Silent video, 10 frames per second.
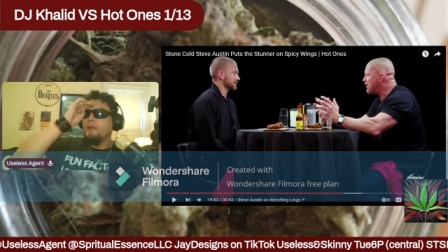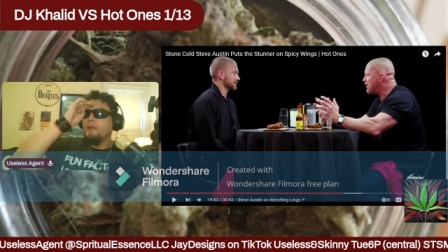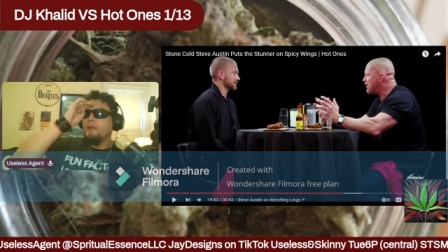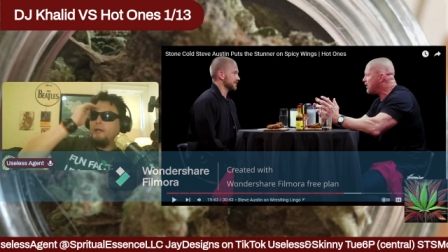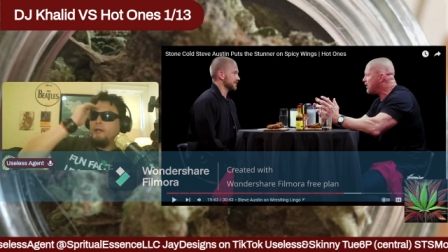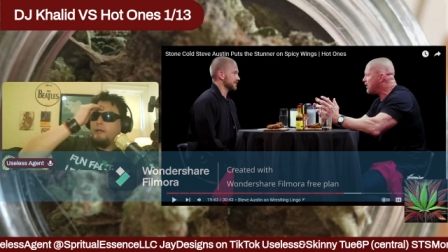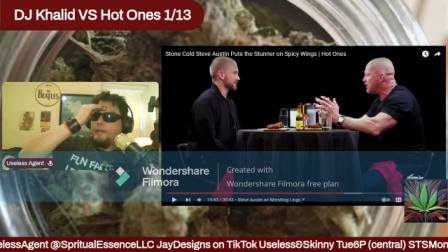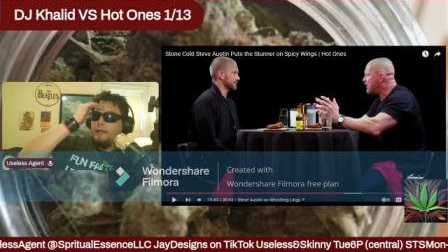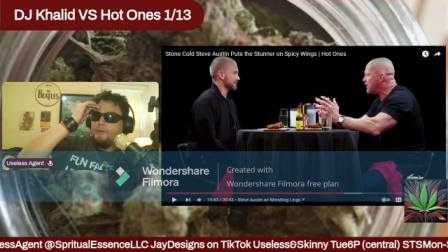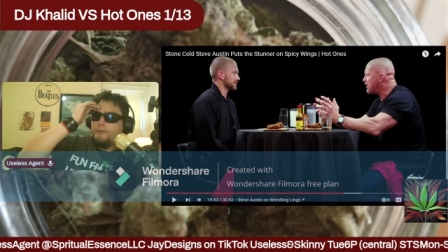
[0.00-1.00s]
Uh,
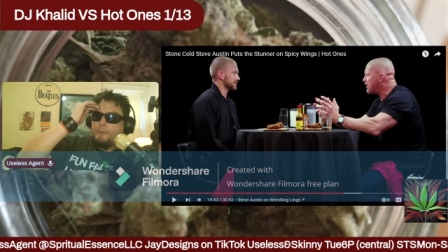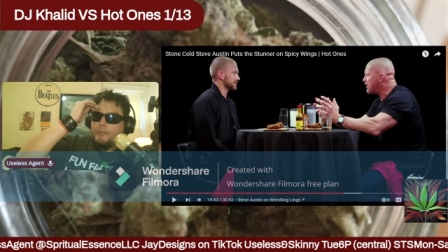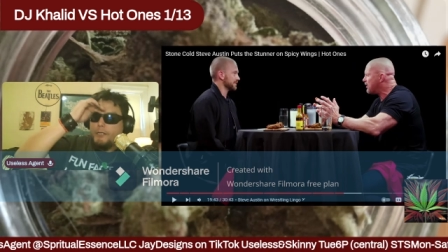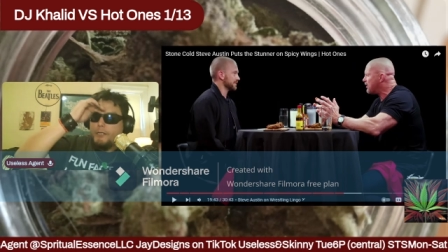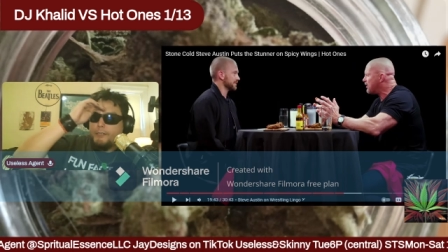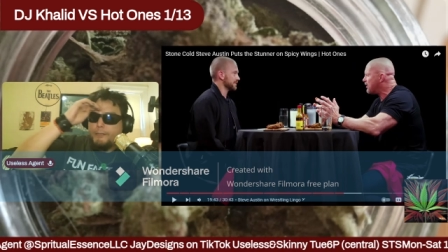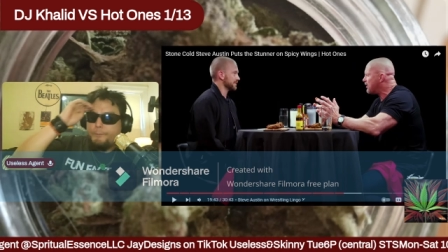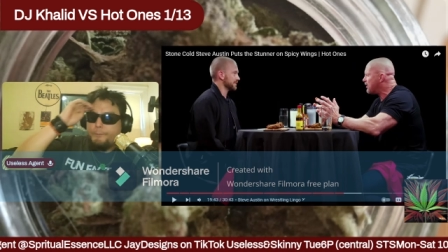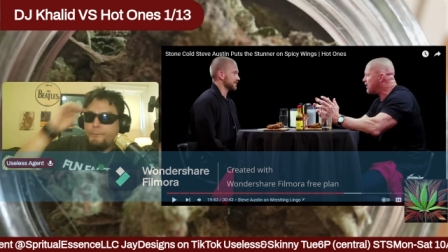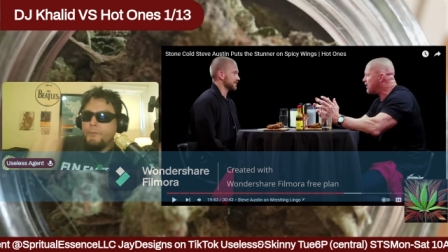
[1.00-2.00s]
not everyone likes it.
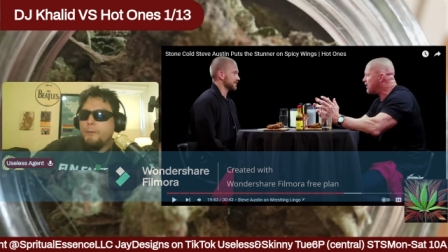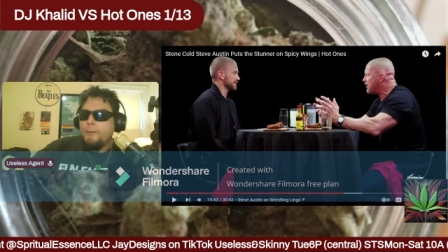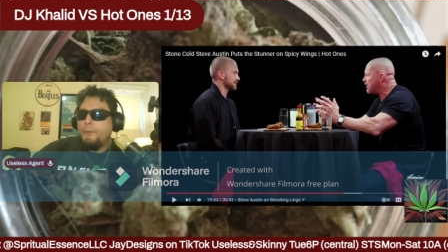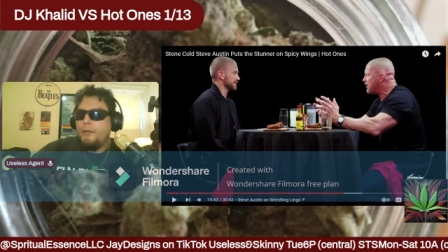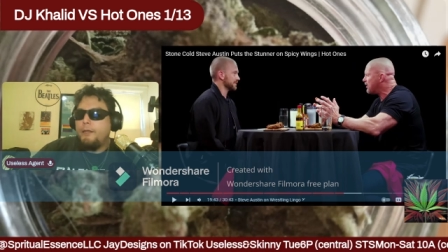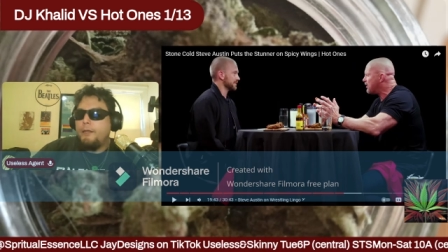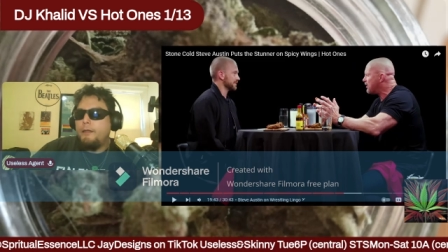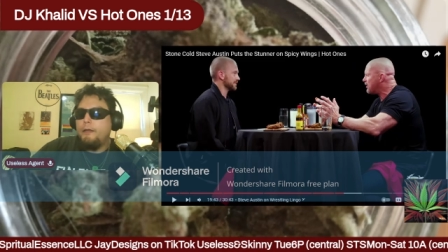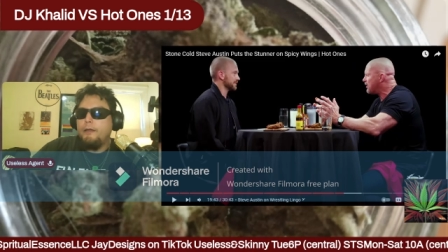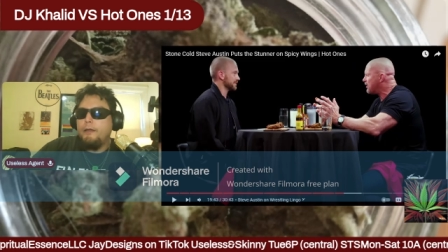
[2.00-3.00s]
But
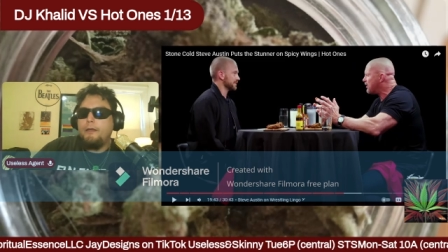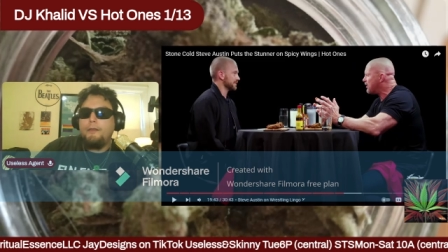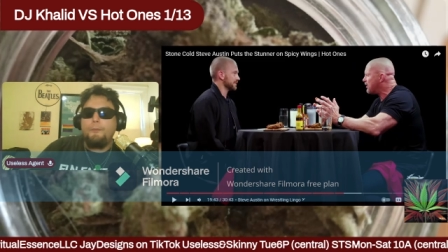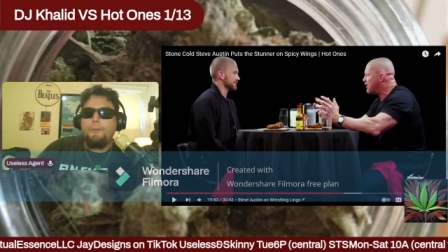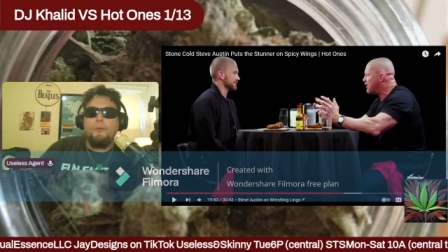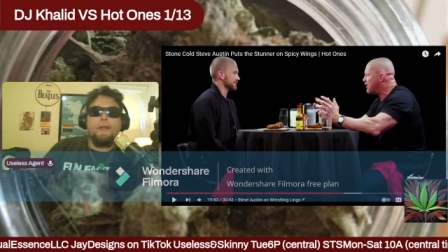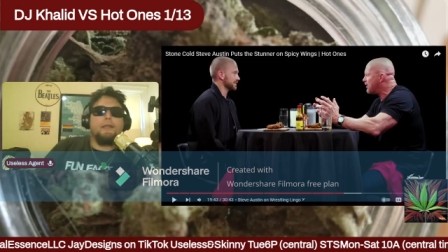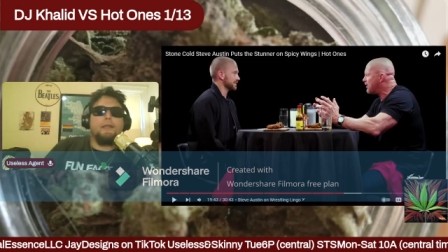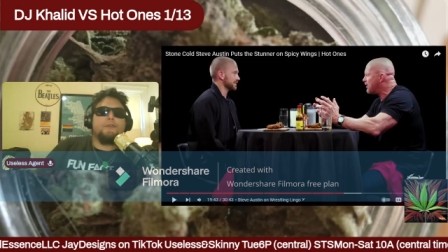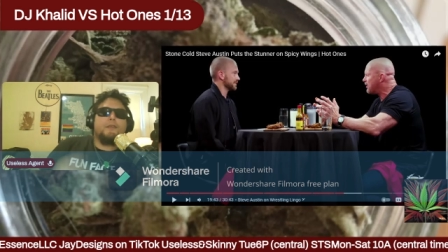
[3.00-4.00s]
uh, the point
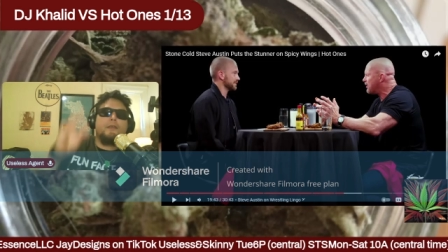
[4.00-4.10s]
is